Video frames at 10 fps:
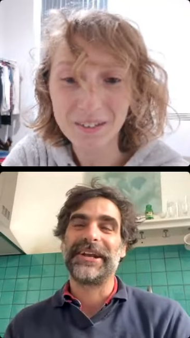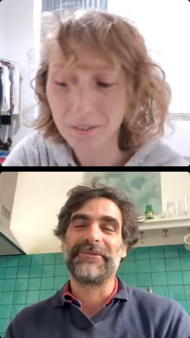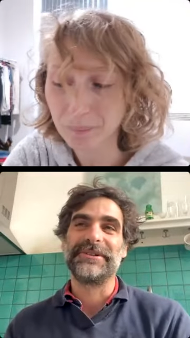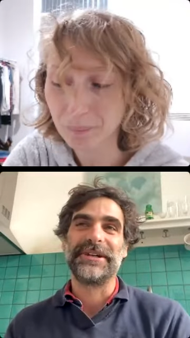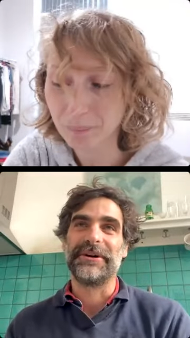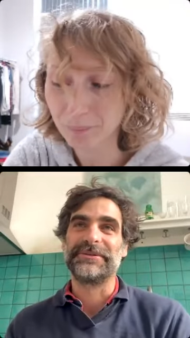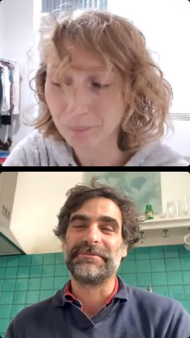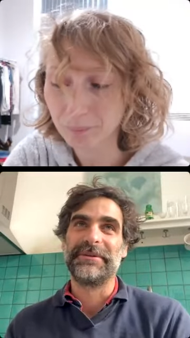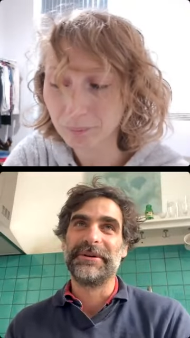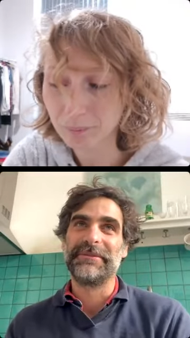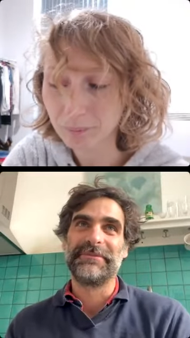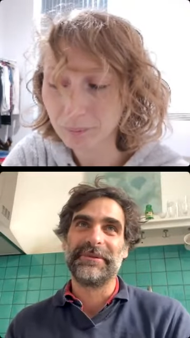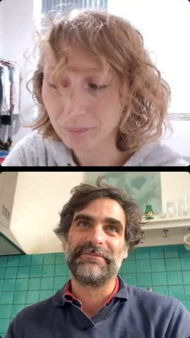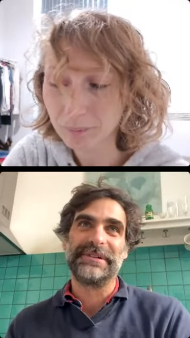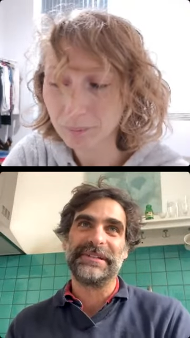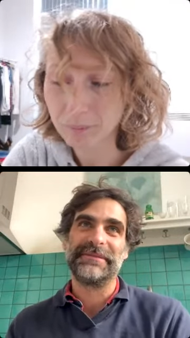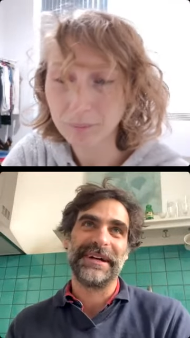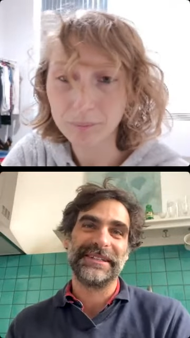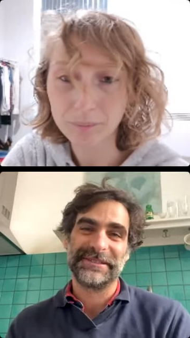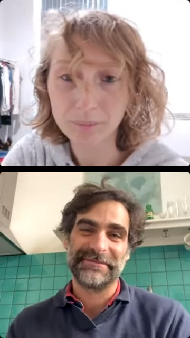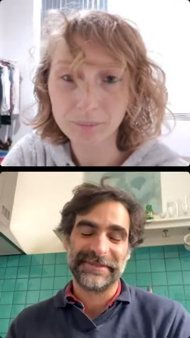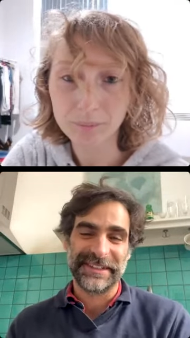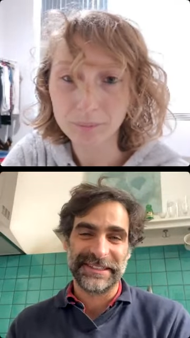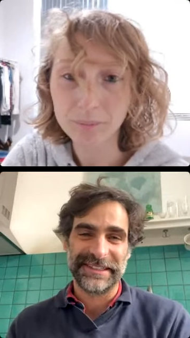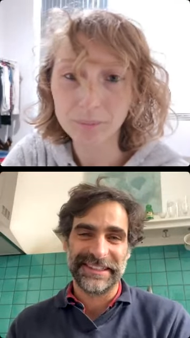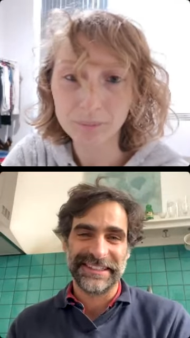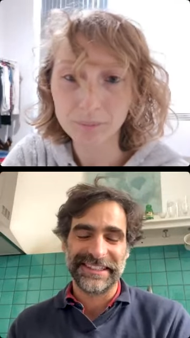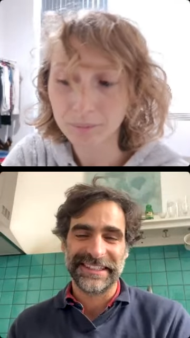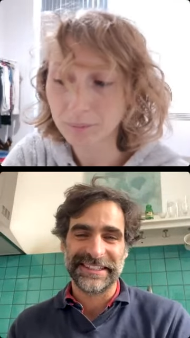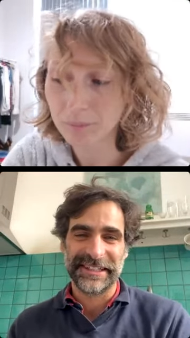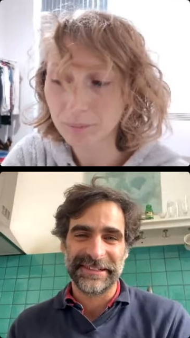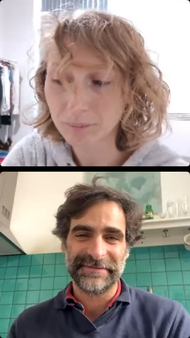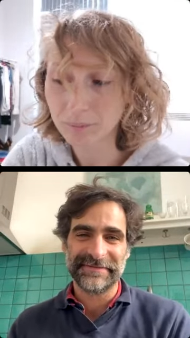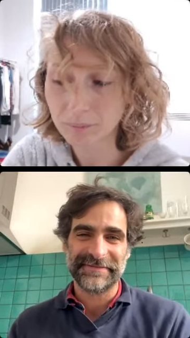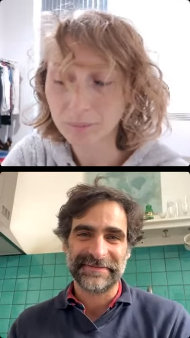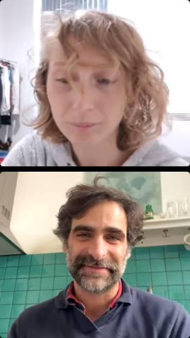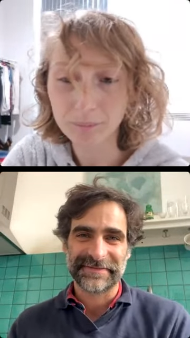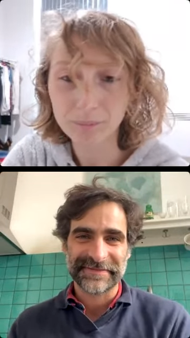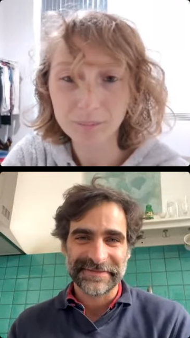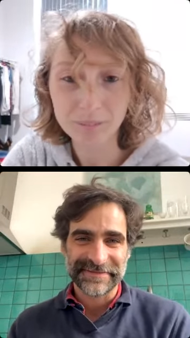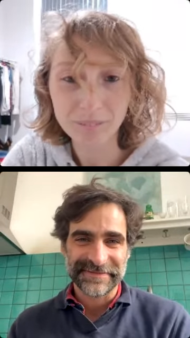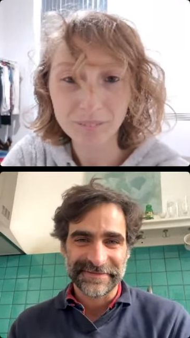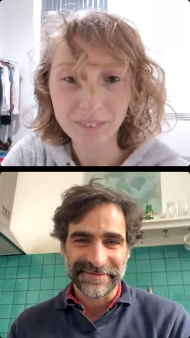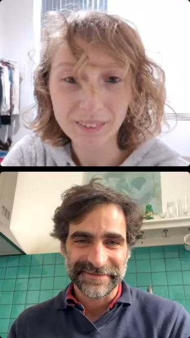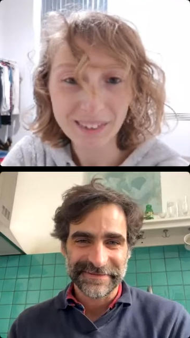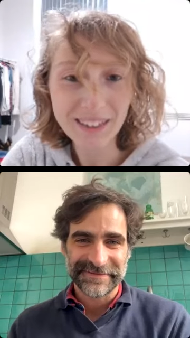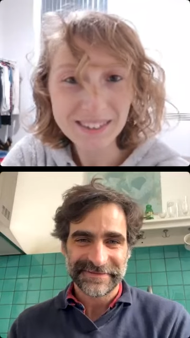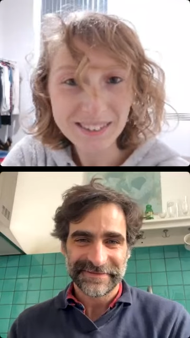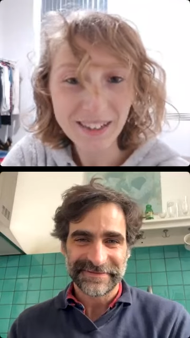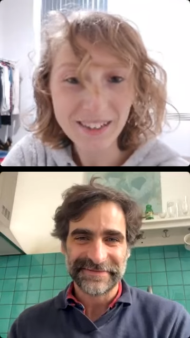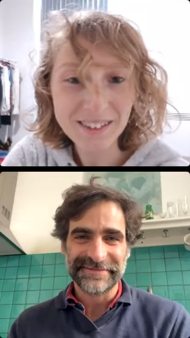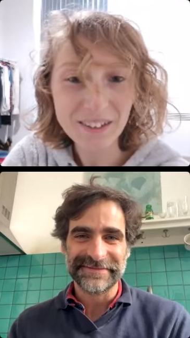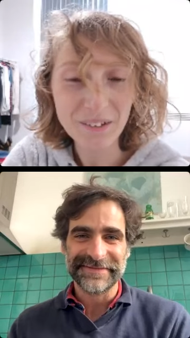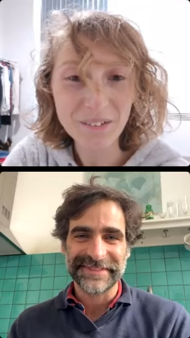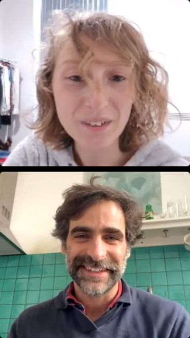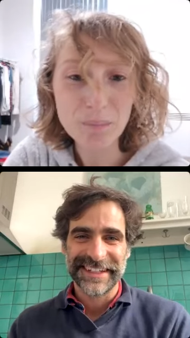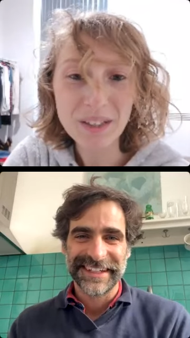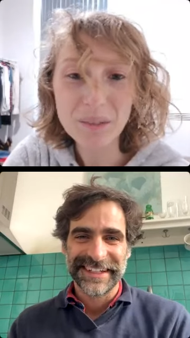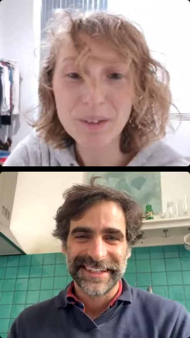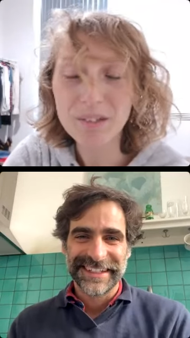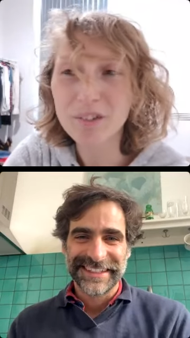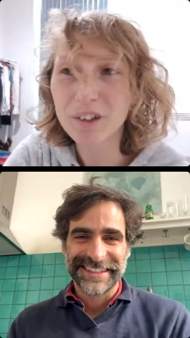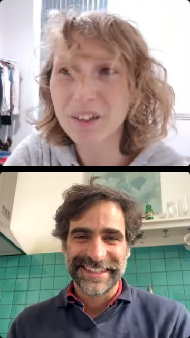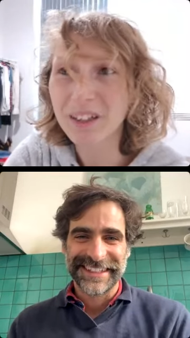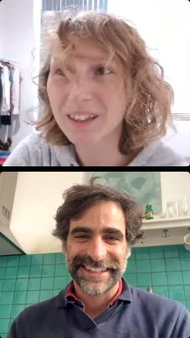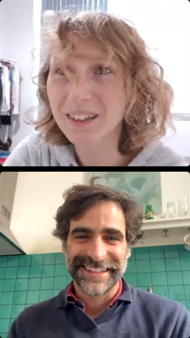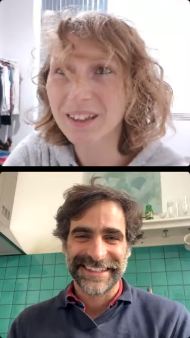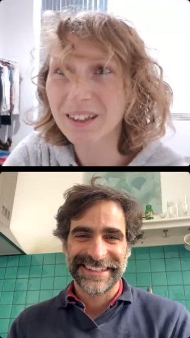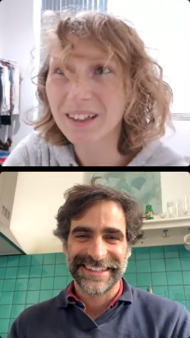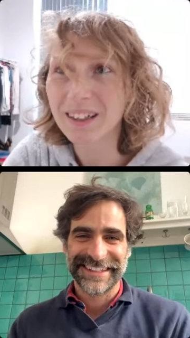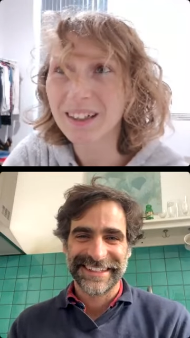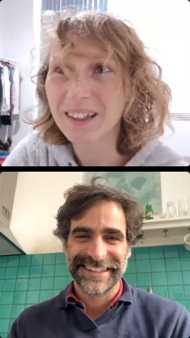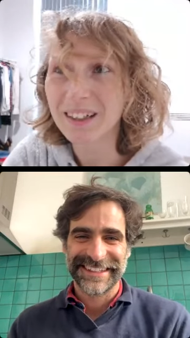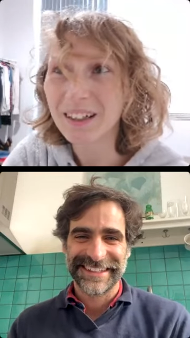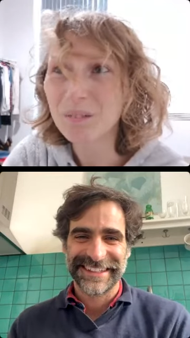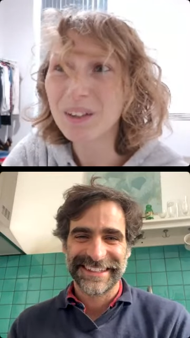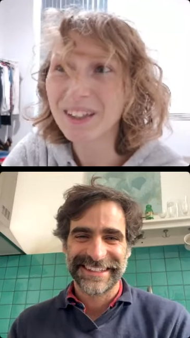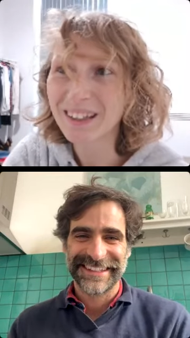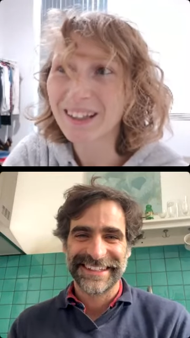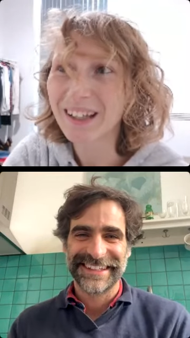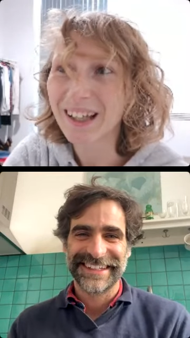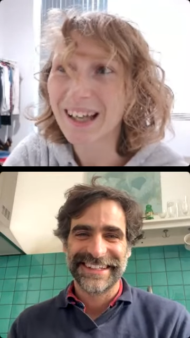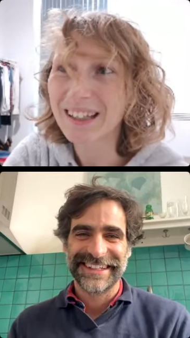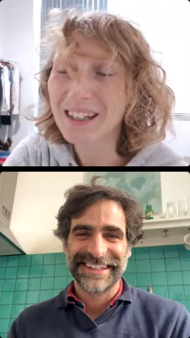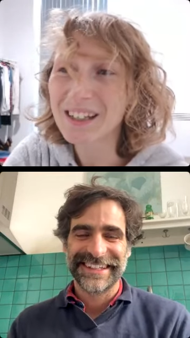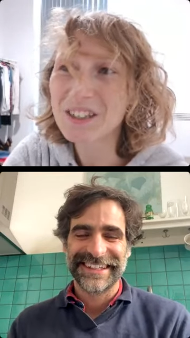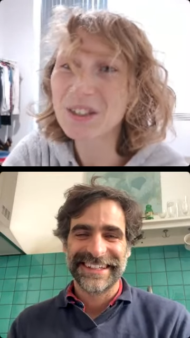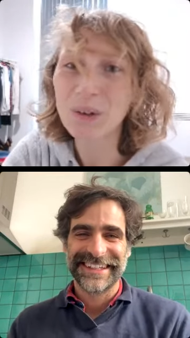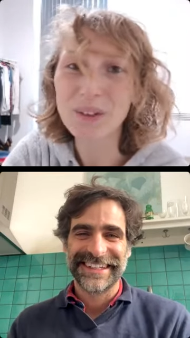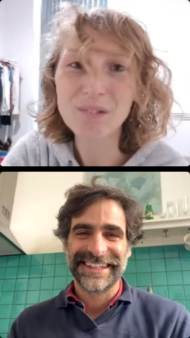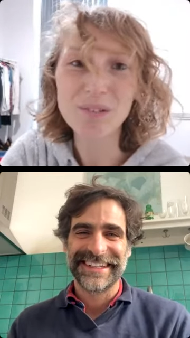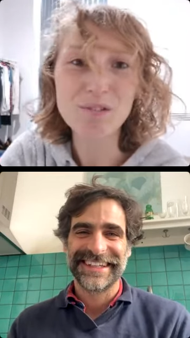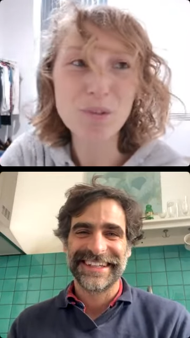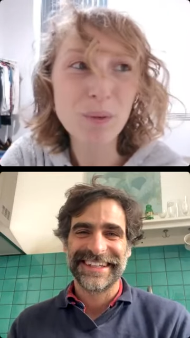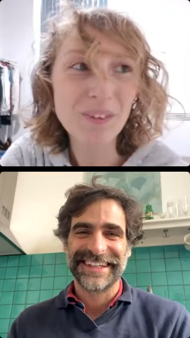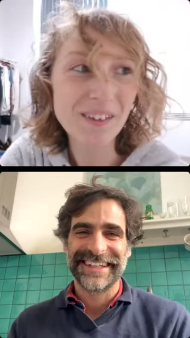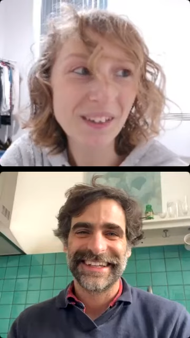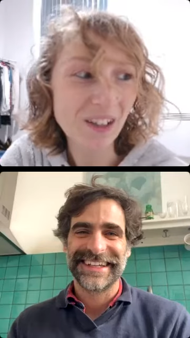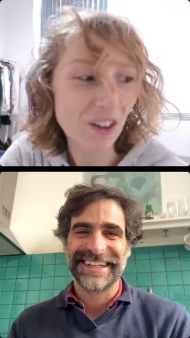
Speaker 1: What else? Pretty much these things here.
Speaker 2: That's nice, though. That must be very. I mean, you know, if you put that in